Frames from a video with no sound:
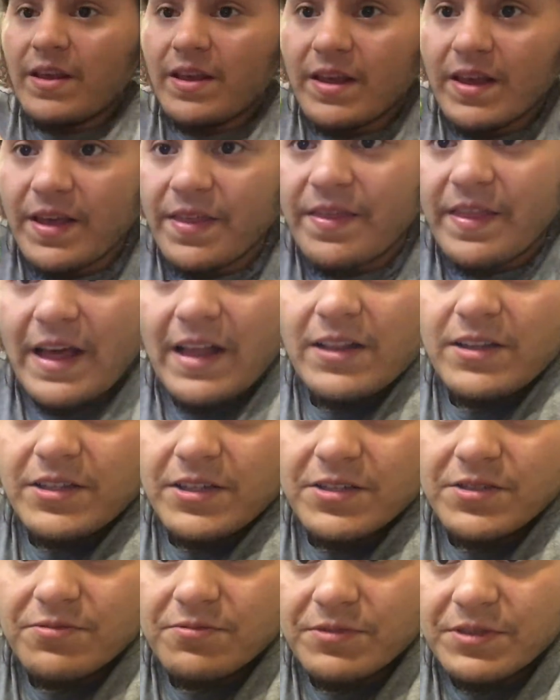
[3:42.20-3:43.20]
And that
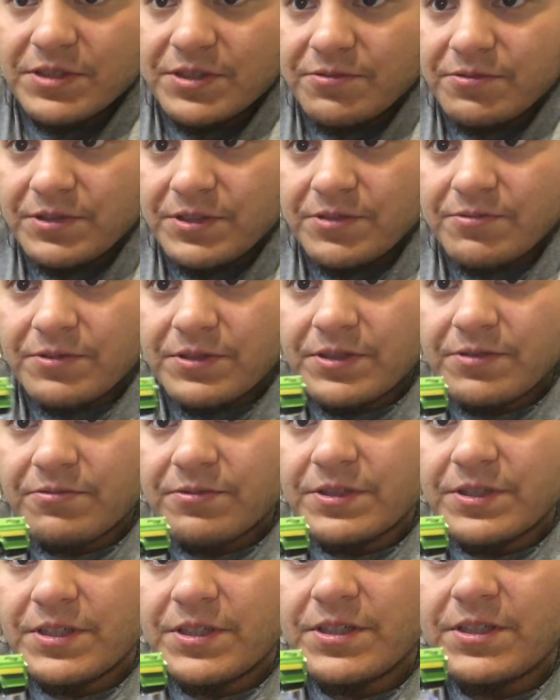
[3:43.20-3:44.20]
looks really, really, really,
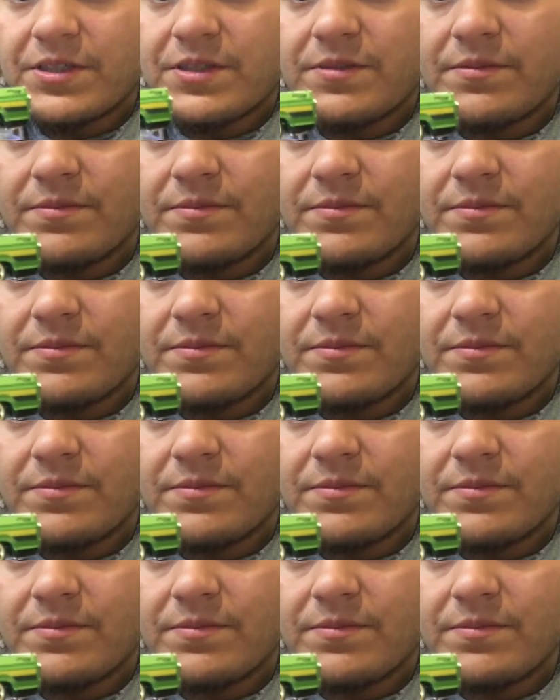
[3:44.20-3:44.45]
really good.